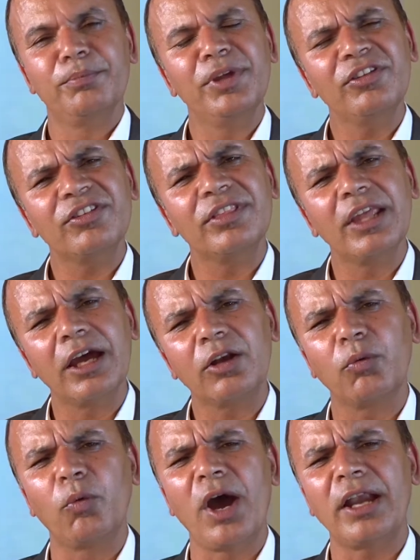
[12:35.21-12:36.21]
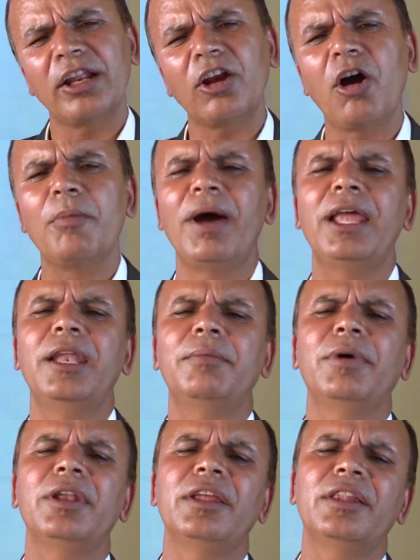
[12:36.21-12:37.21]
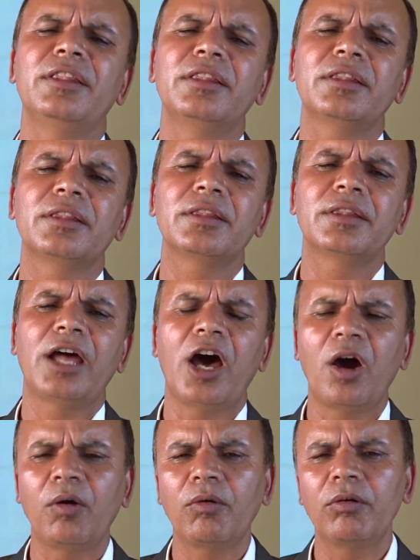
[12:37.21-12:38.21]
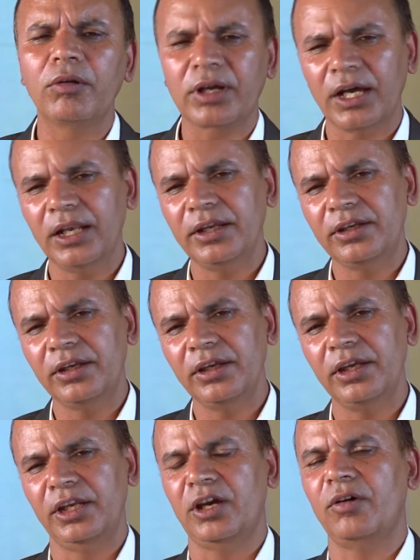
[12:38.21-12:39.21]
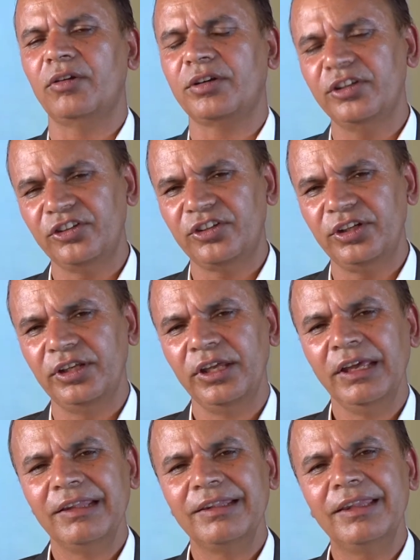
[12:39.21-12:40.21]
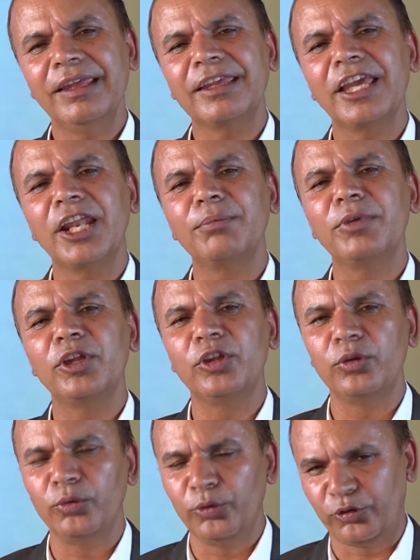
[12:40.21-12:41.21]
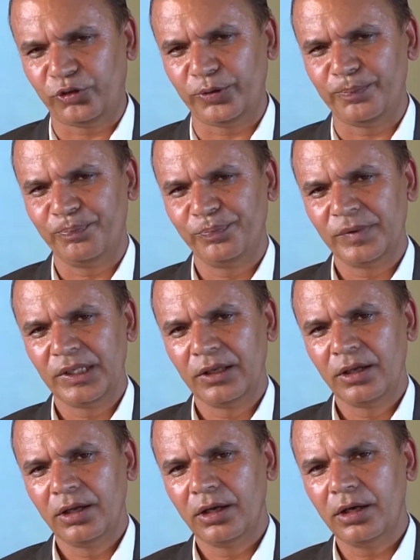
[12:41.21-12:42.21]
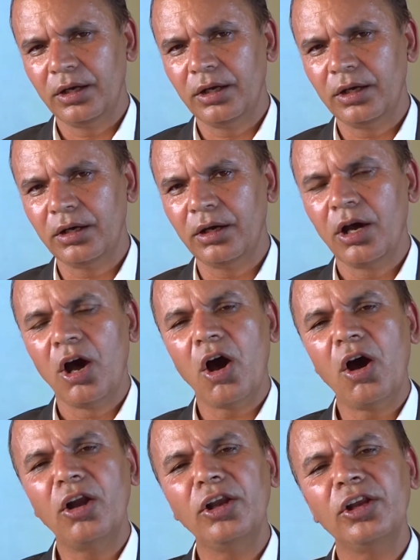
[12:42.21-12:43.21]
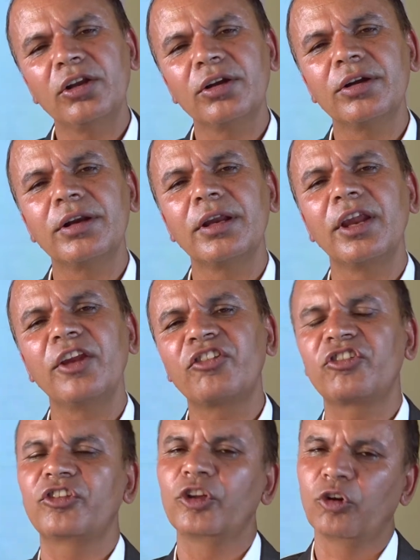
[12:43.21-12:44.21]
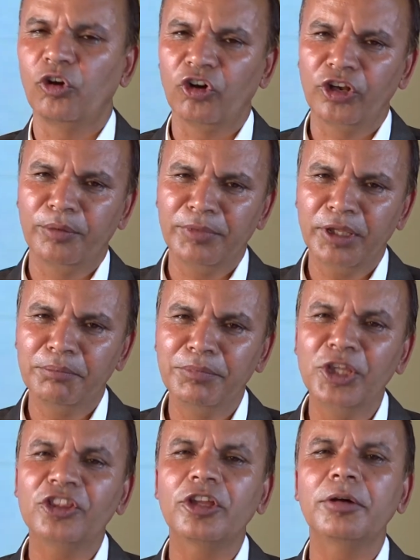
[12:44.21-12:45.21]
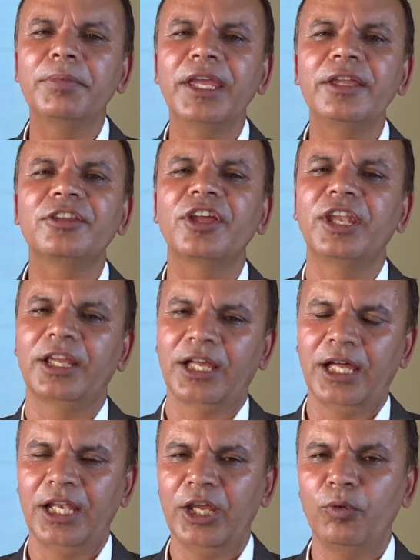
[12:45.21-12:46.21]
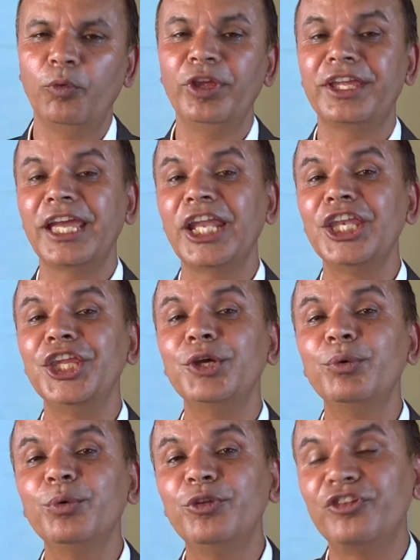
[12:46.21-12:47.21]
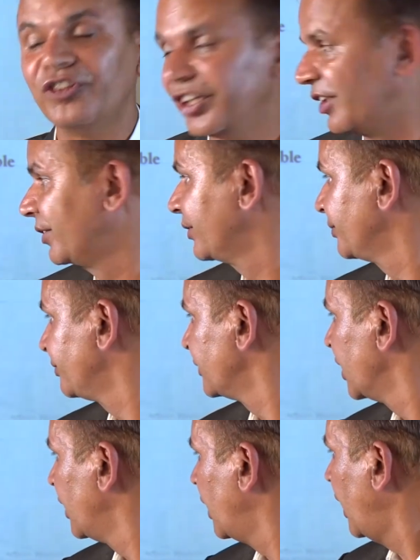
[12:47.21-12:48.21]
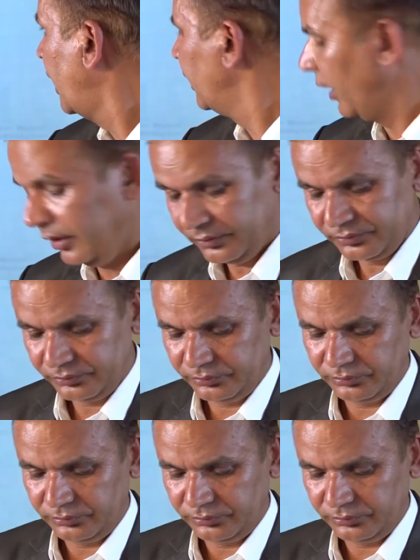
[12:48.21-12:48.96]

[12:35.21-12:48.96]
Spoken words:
means that what are available in our locality, in our country, they can be used under its economy, mitabei tarikale, we can use it. And then